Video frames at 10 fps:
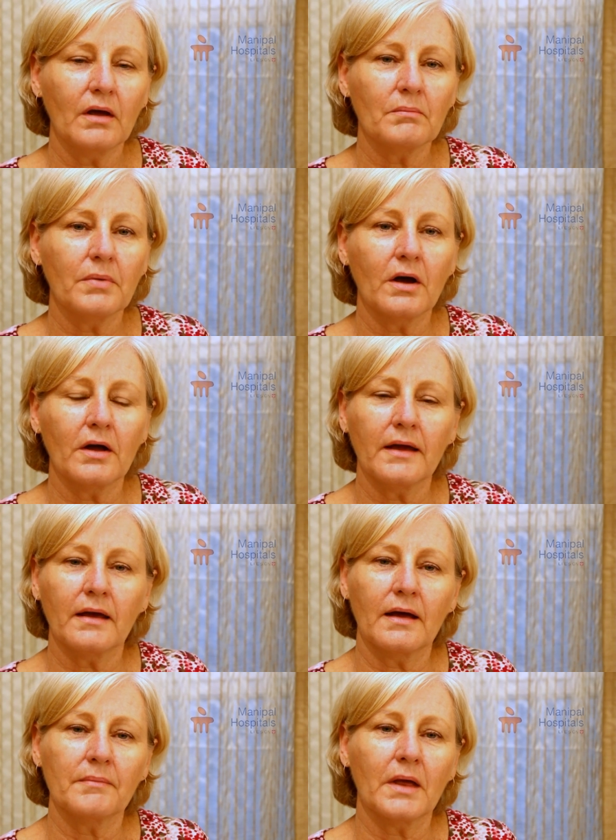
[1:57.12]

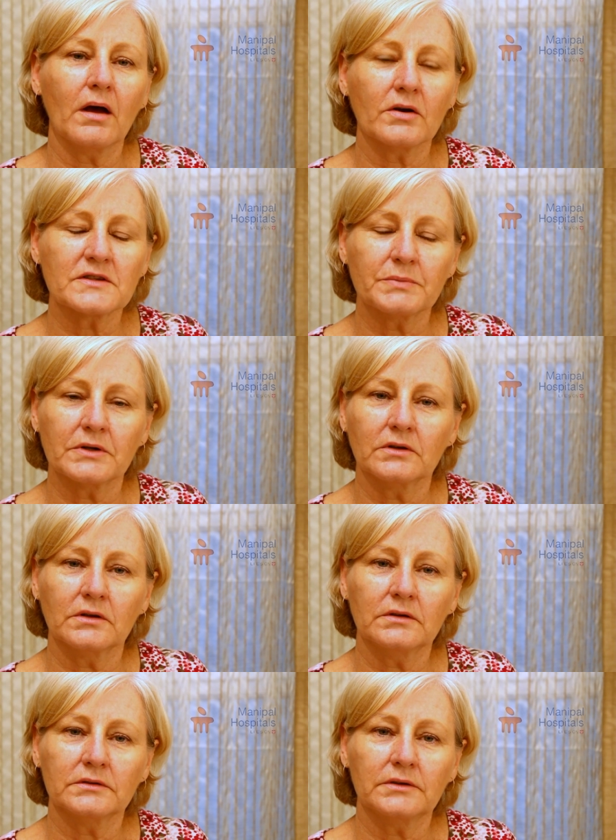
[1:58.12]
by um, a
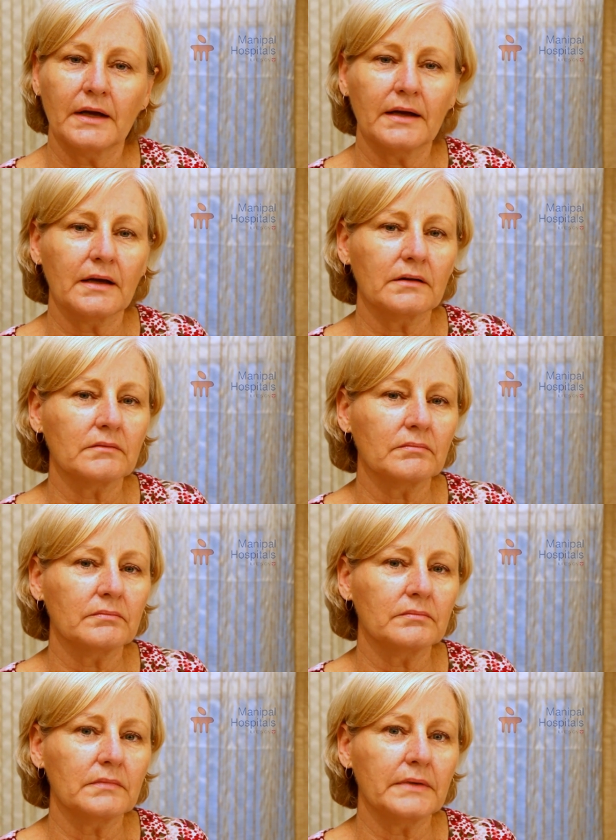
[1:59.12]
hospital uh,
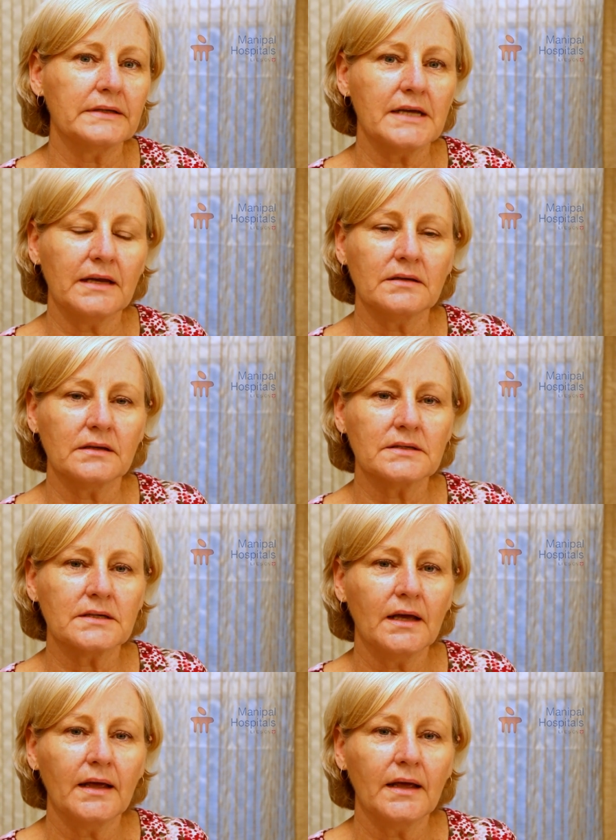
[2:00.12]
attendant.